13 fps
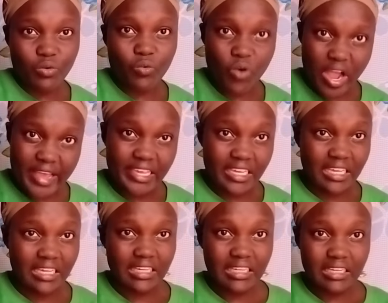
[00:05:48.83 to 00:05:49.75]

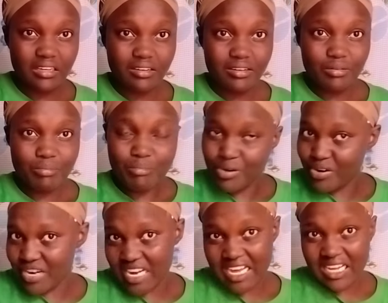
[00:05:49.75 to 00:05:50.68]

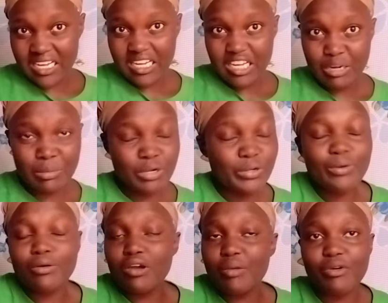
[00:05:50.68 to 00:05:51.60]
Mbona mto
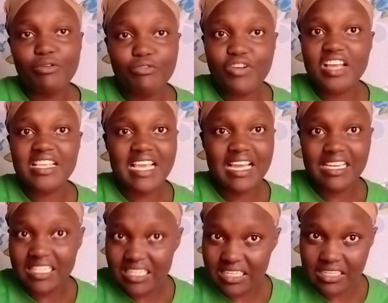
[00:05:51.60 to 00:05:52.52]
yongo amekufanyia
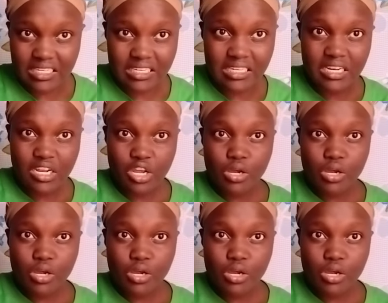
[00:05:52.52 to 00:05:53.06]
nini?